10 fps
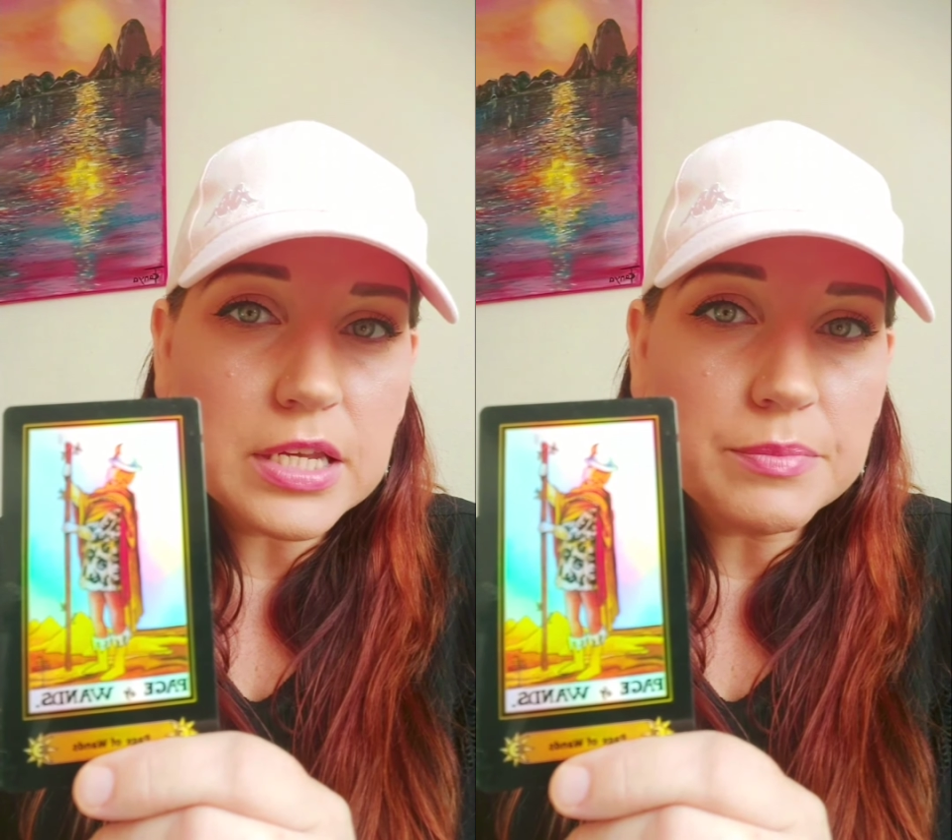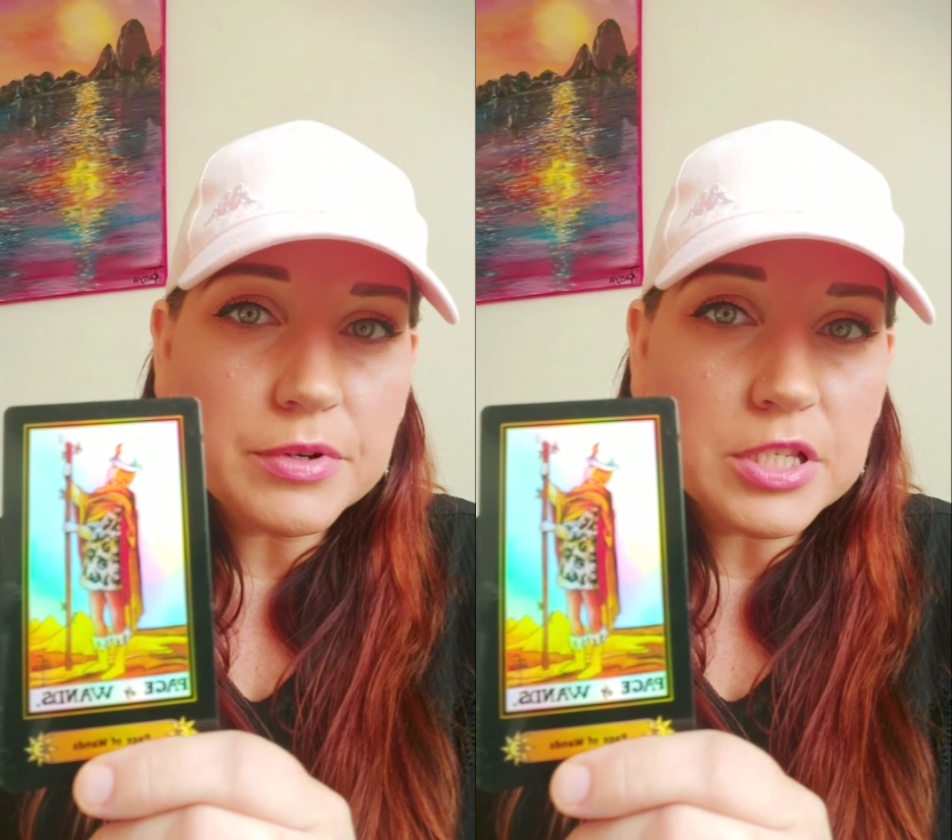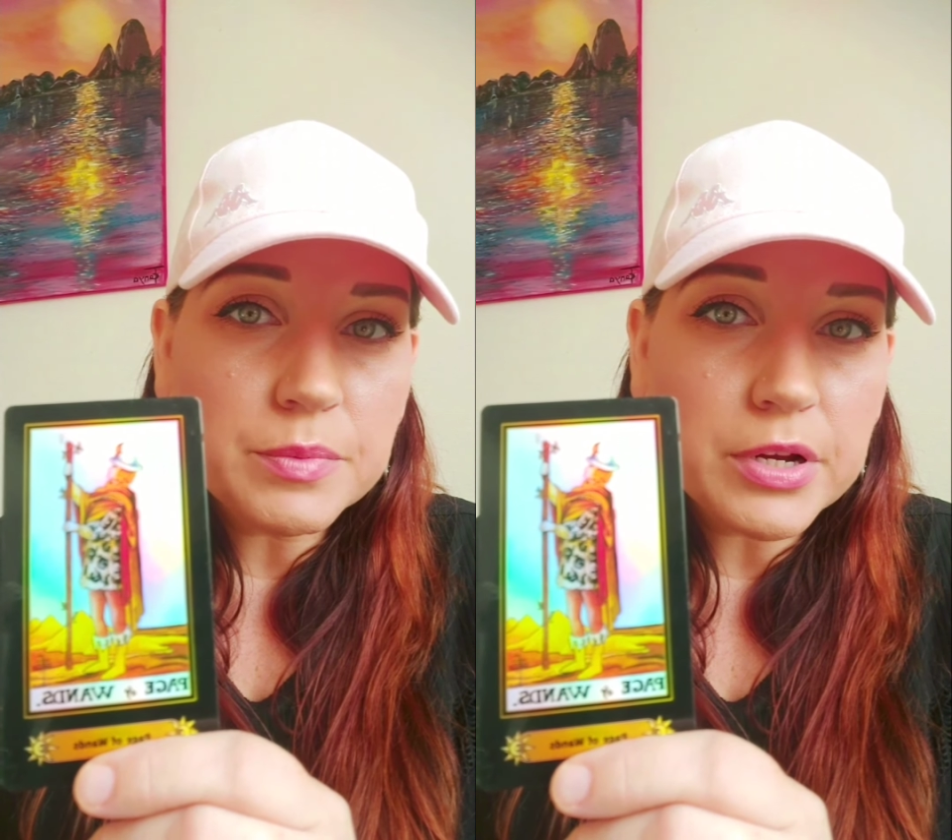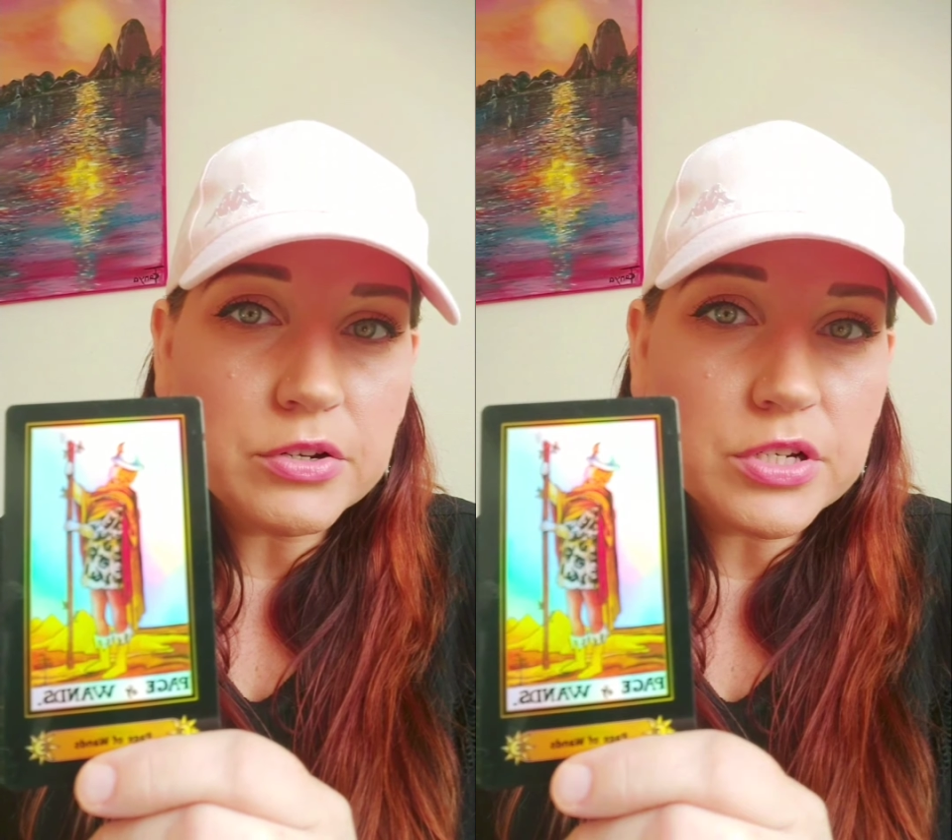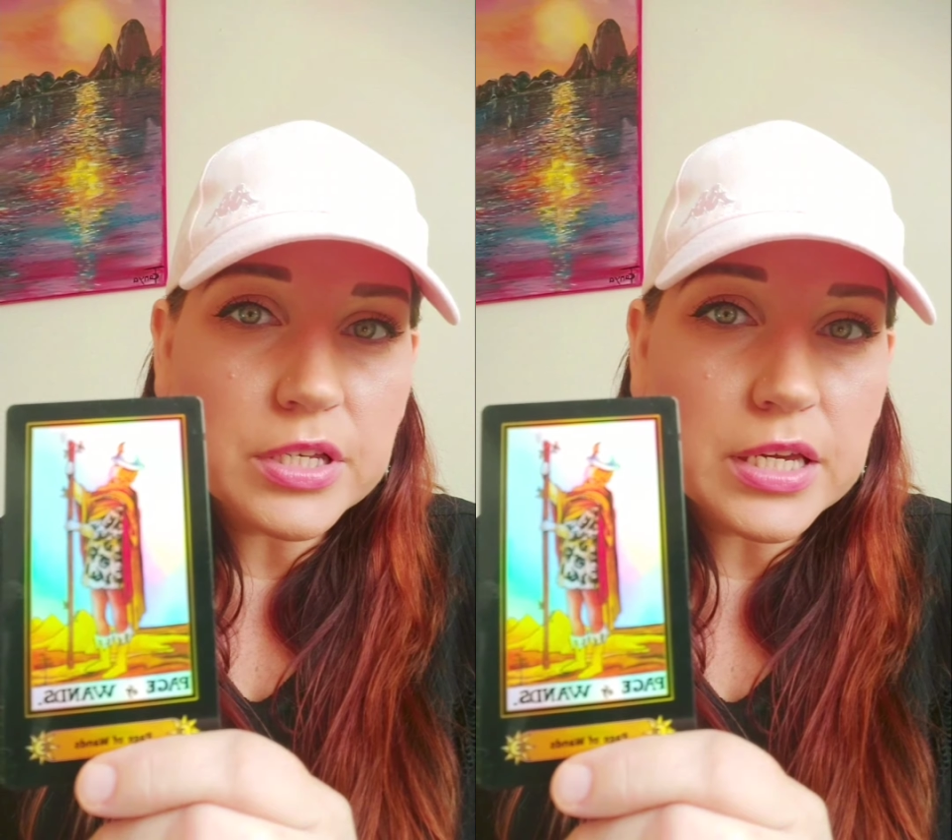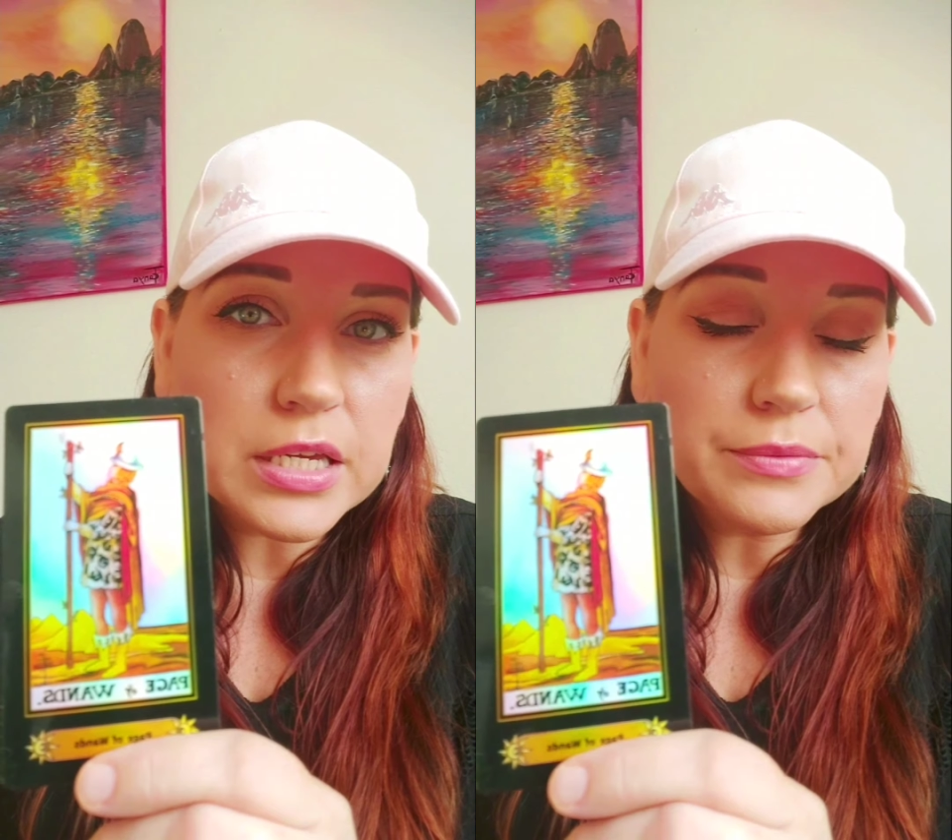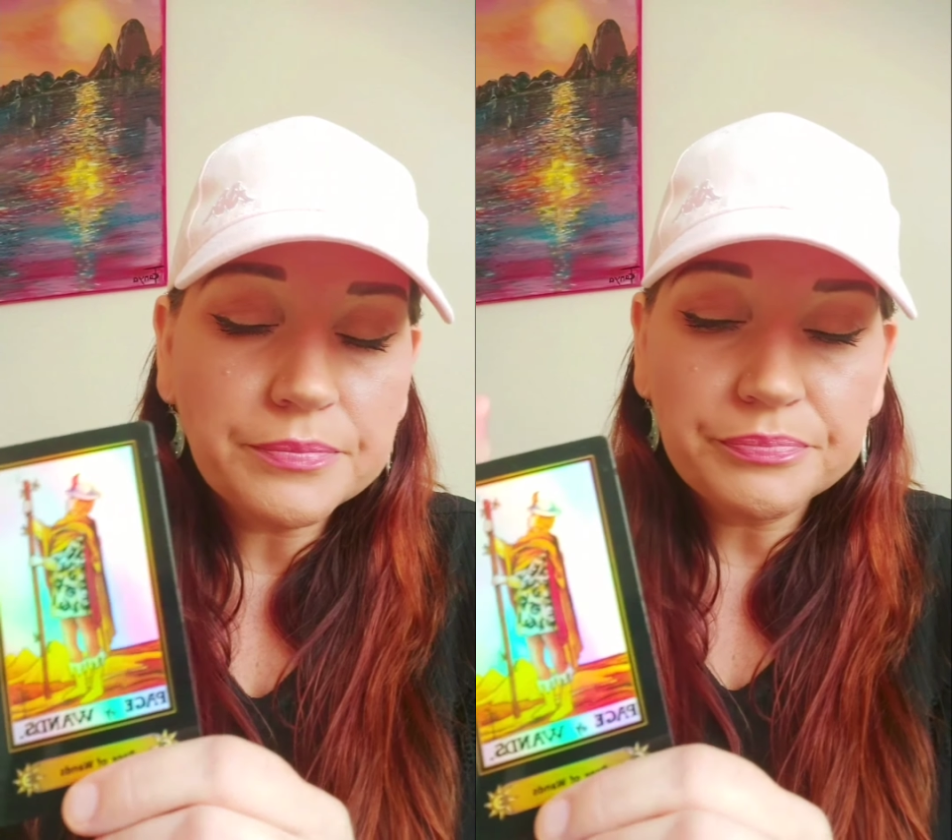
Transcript: deeper spiritually